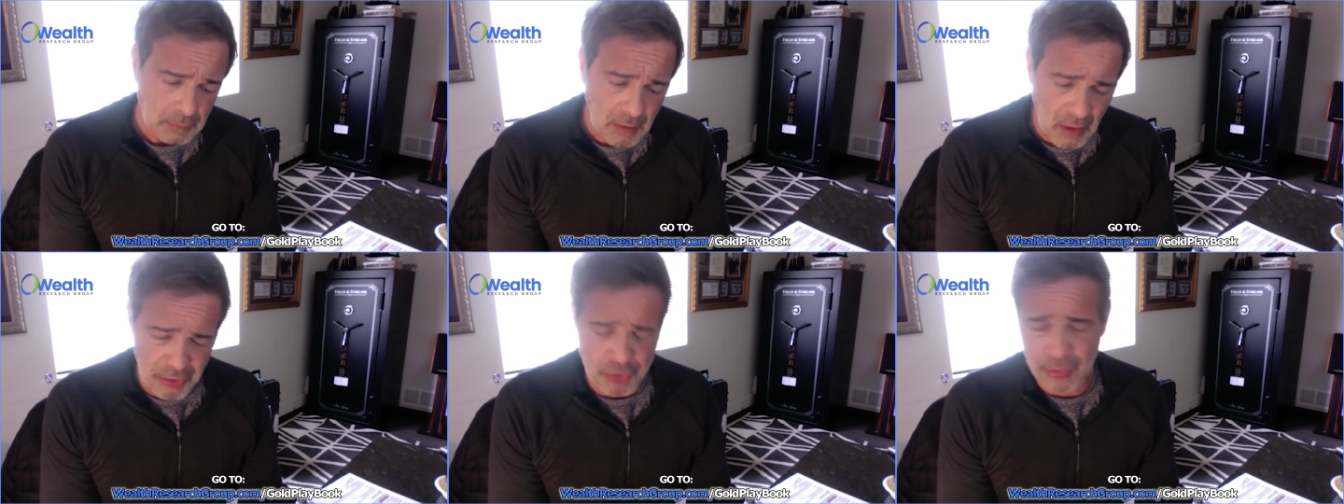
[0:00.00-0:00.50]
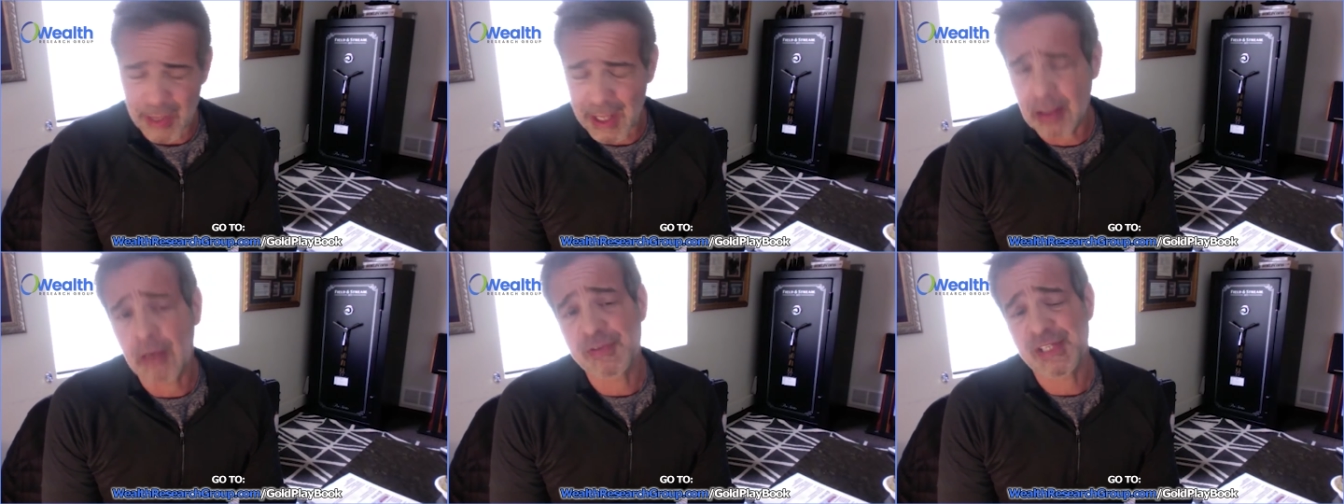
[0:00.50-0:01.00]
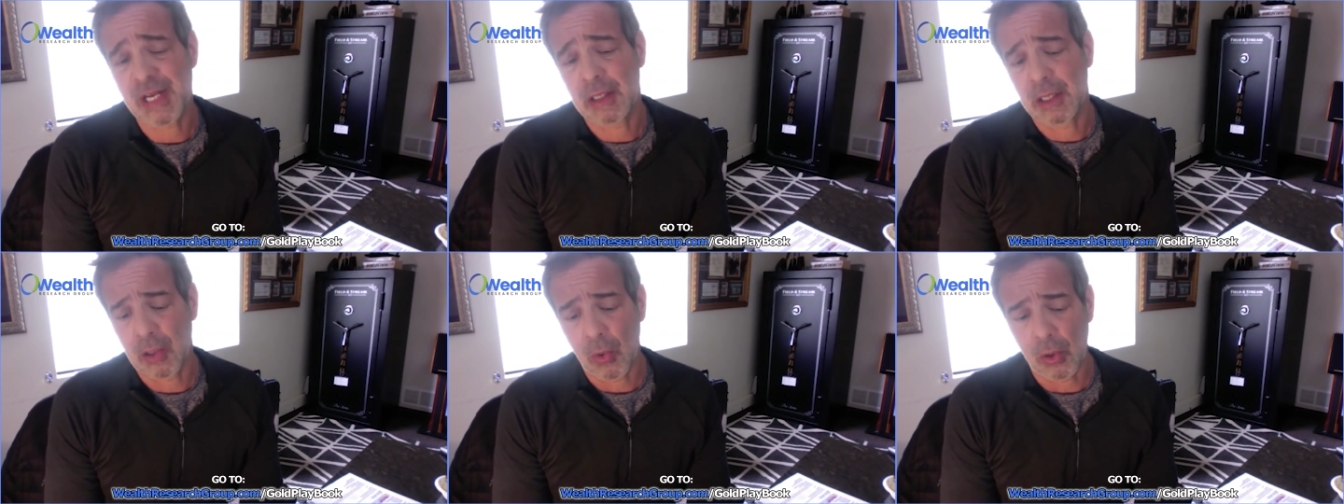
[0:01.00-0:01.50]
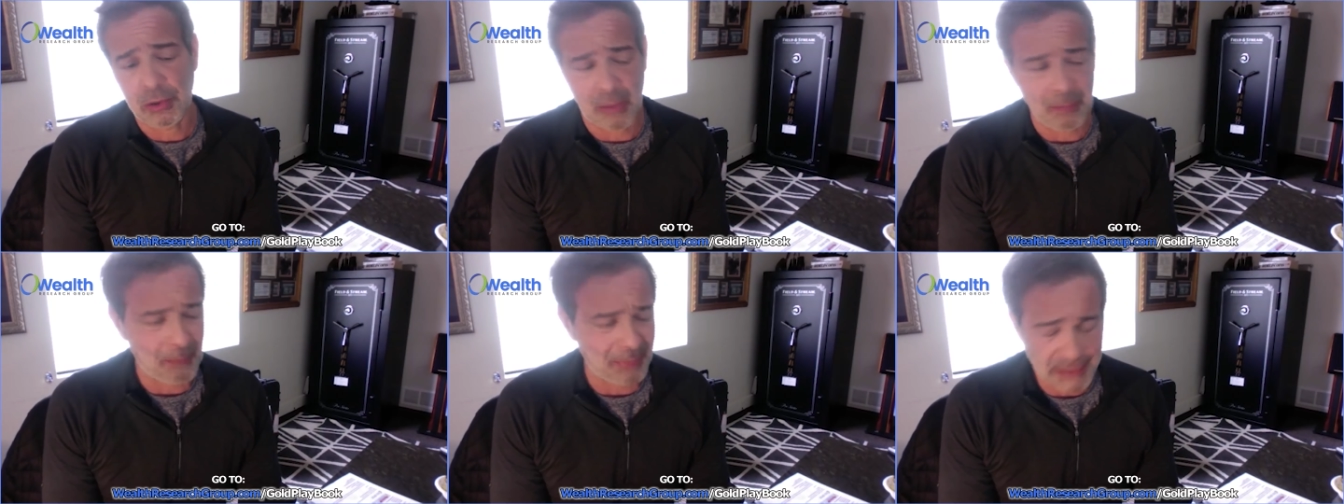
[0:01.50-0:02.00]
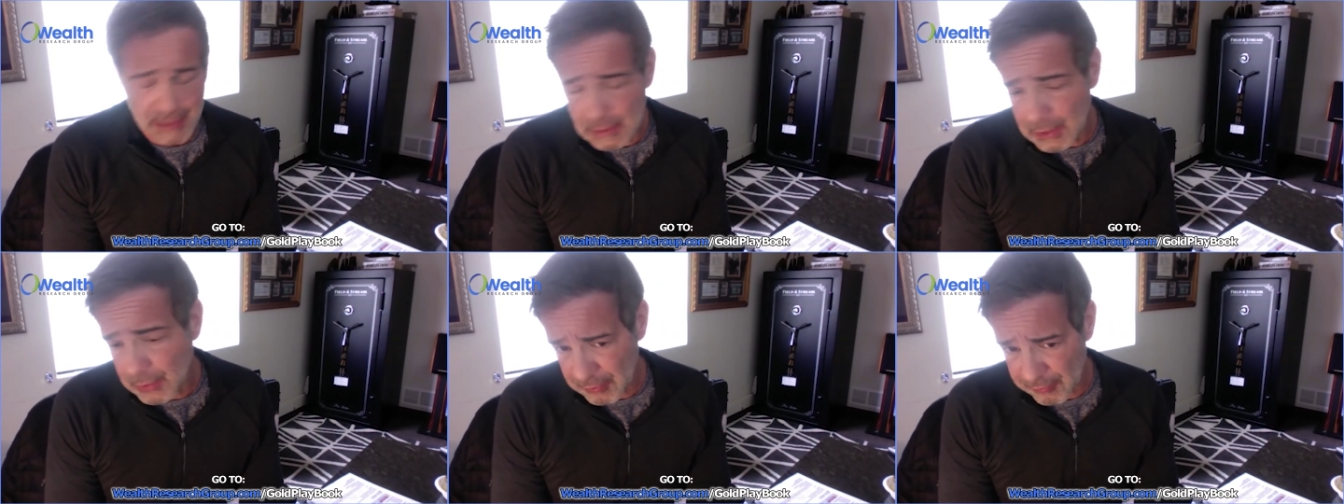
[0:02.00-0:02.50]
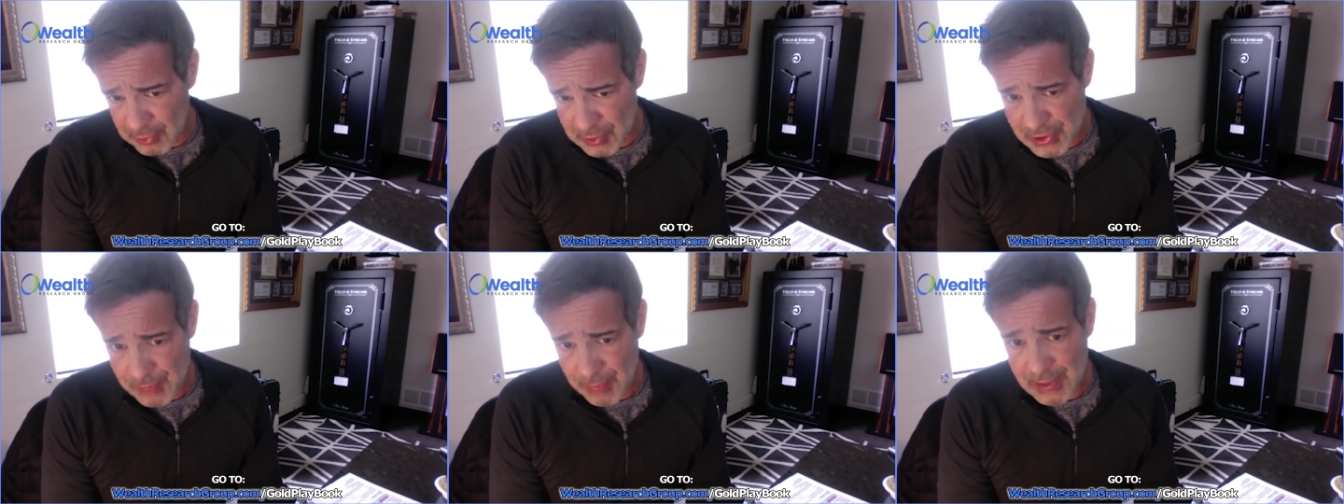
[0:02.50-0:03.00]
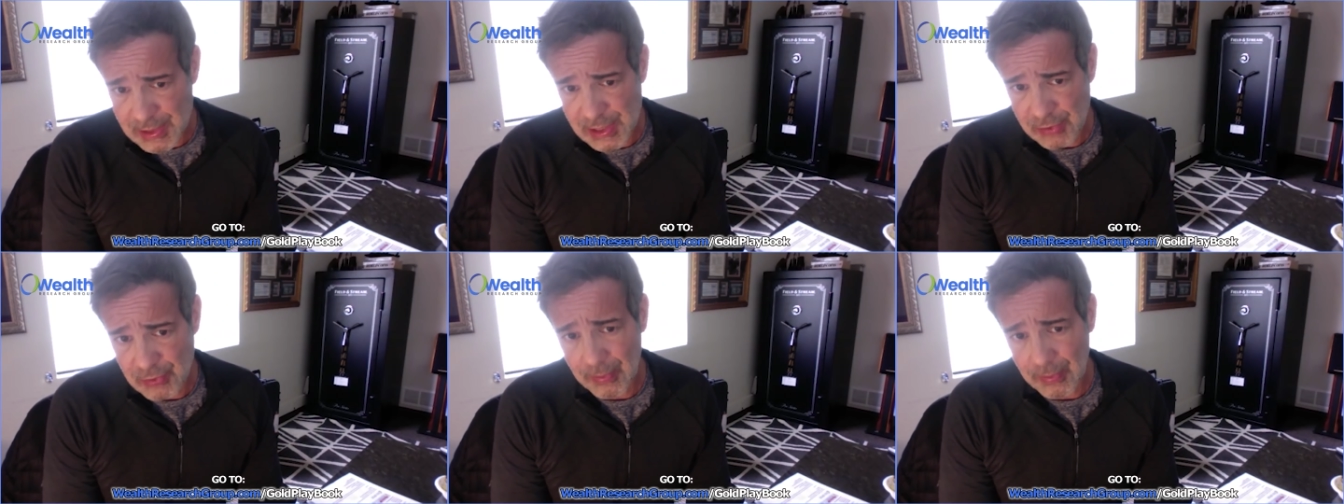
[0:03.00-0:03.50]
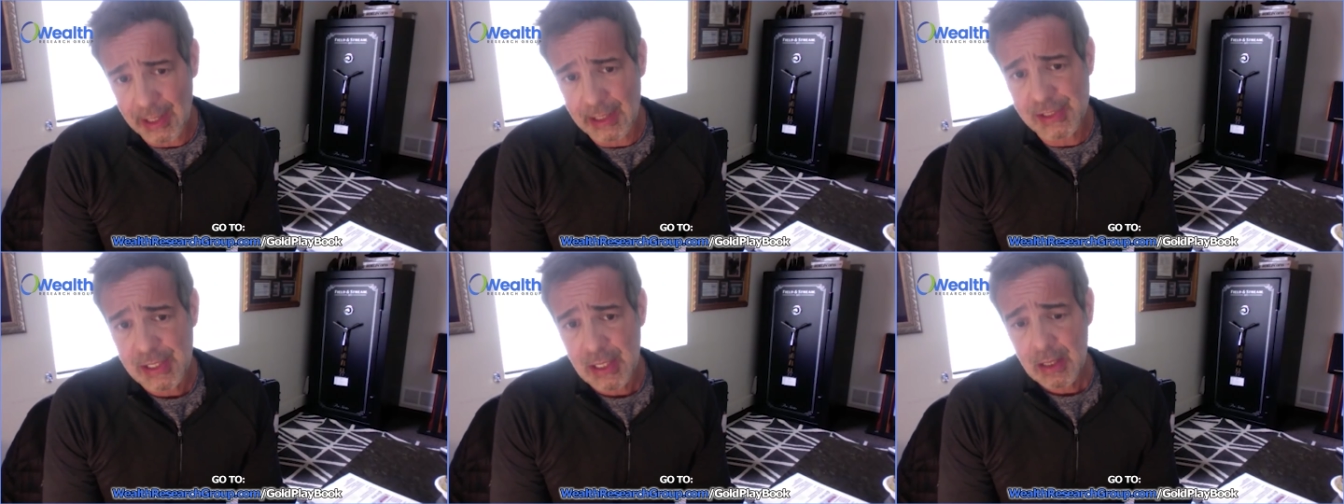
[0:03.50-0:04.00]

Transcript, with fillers: the trend of selling gold completely reversed by the central banks.